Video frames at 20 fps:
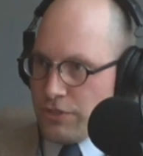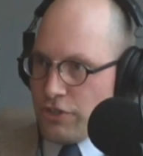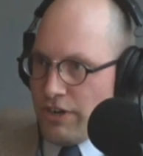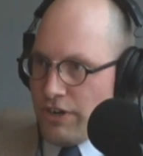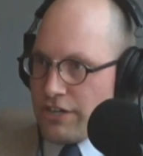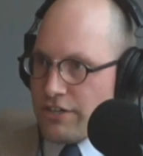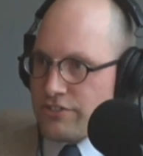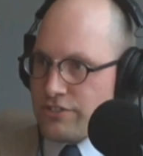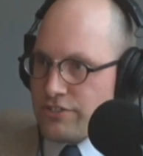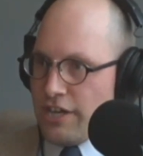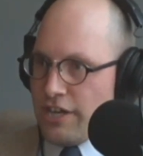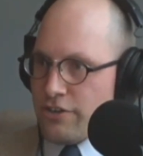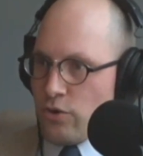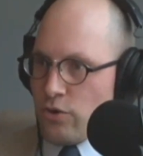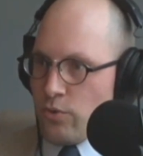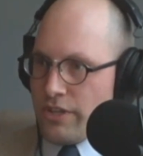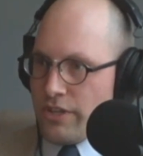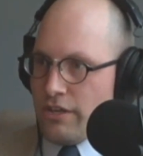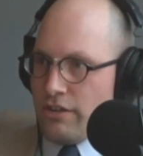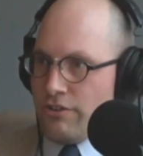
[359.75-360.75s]
great designer
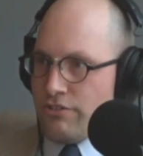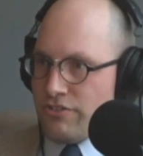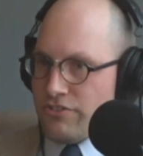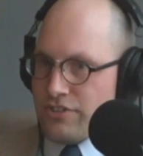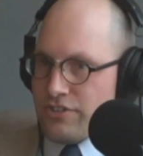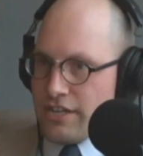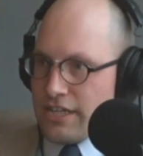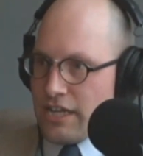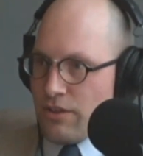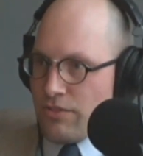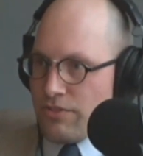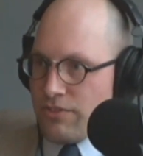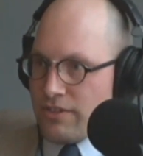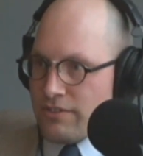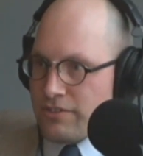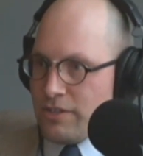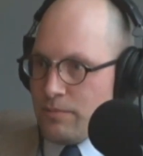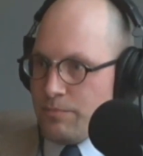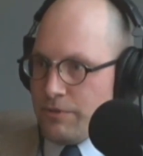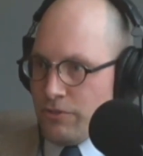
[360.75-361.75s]
without understanding how things
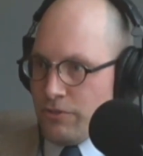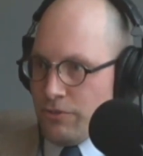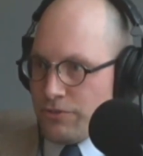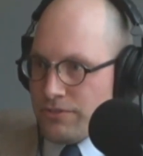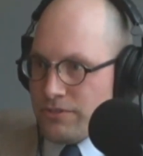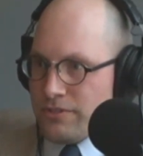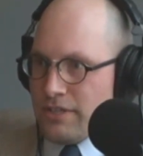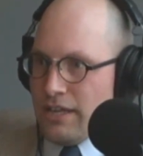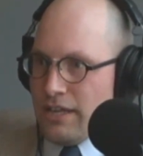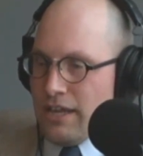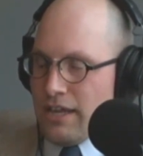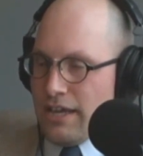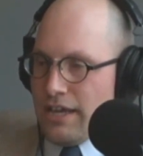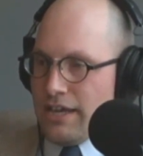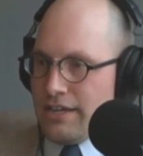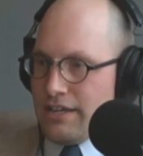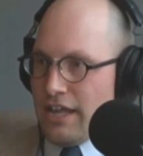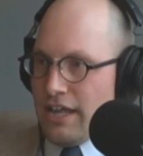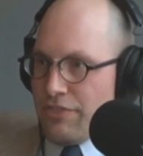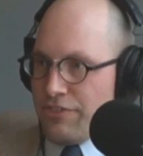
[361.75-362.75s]
get built.
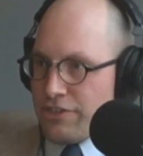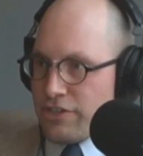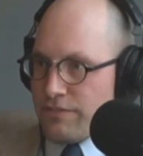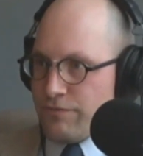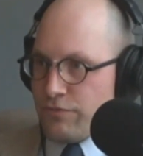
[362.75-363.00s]
And I think if